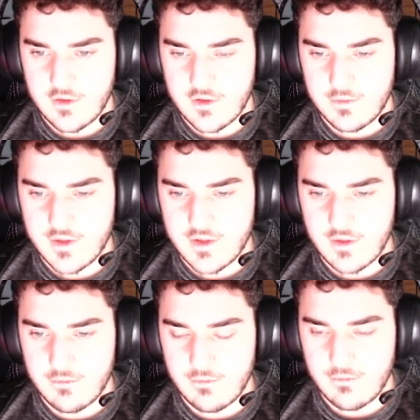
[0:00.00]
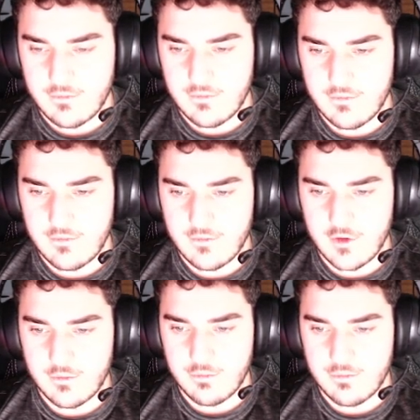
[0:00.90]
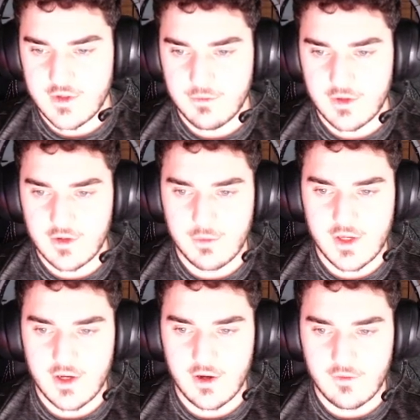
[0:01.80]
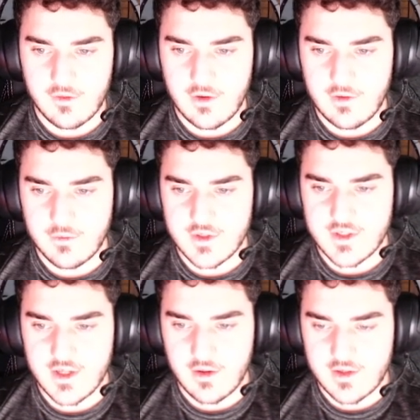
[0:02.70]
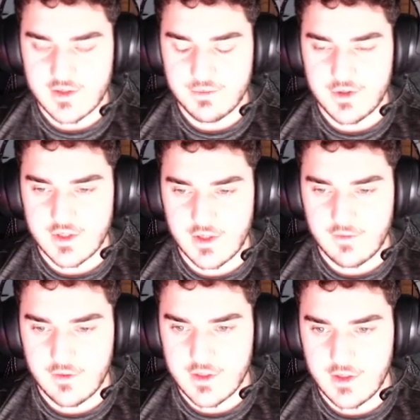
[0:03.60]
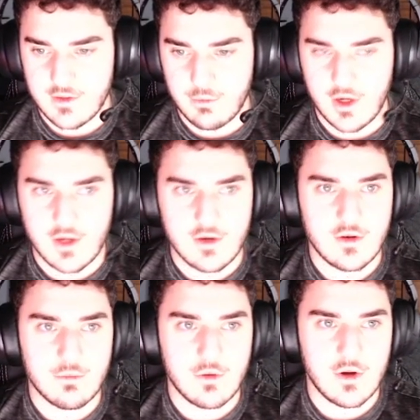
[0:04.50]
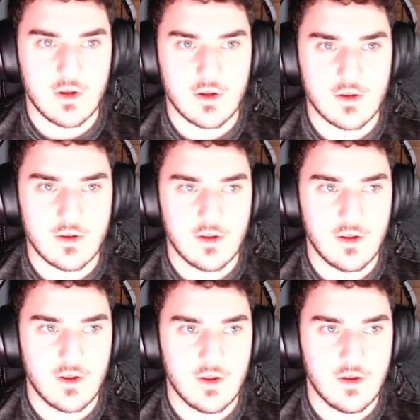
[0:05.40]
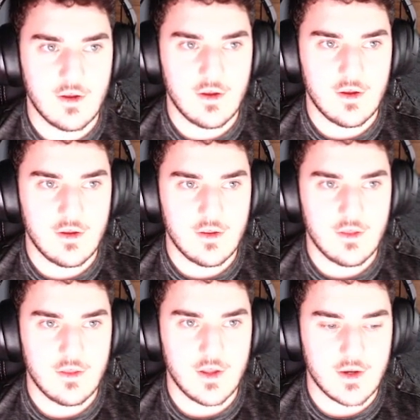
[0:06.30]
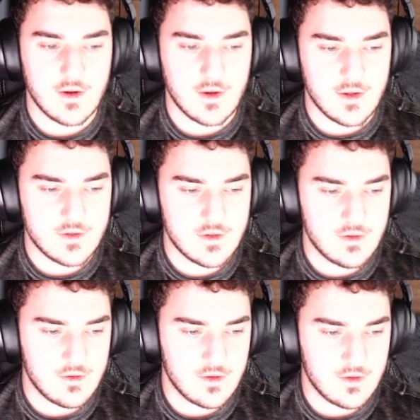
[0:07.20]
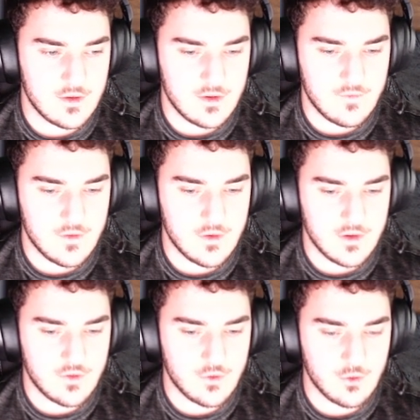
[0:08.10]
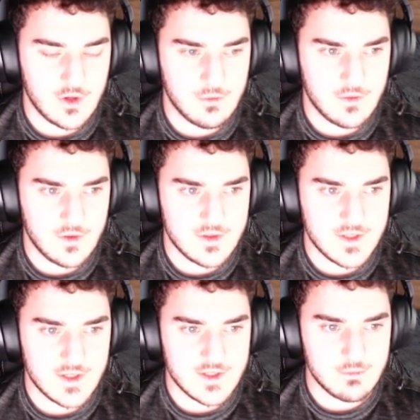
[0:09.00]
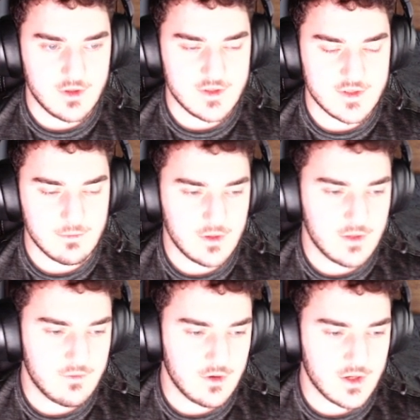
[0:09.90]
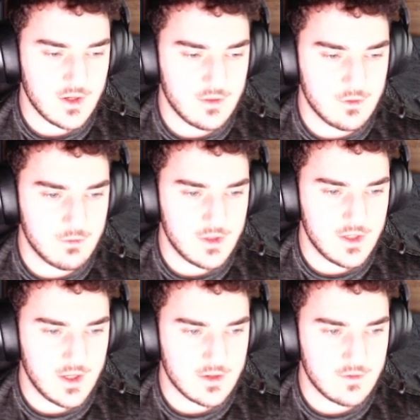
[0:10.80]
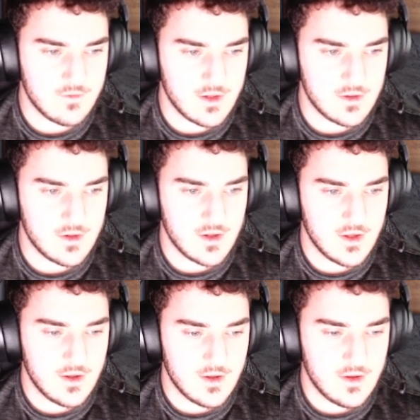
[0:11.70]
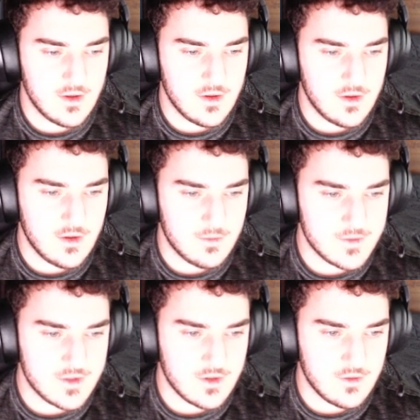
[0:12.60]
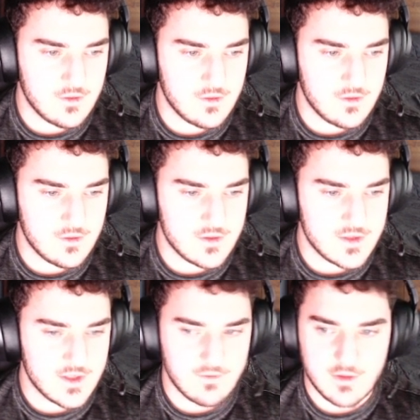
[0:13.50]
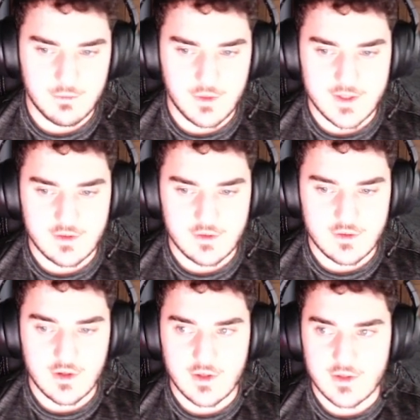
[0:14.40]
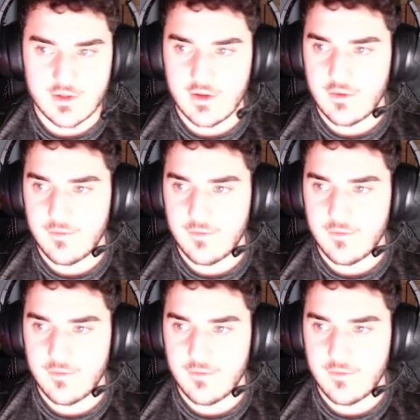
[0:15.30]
Just be something, or something to be careful of when selling, especially if you see a brand on a product that can get you. If you get 3 within 6 months, I believe your account will be deactivated. So it's definitely best to just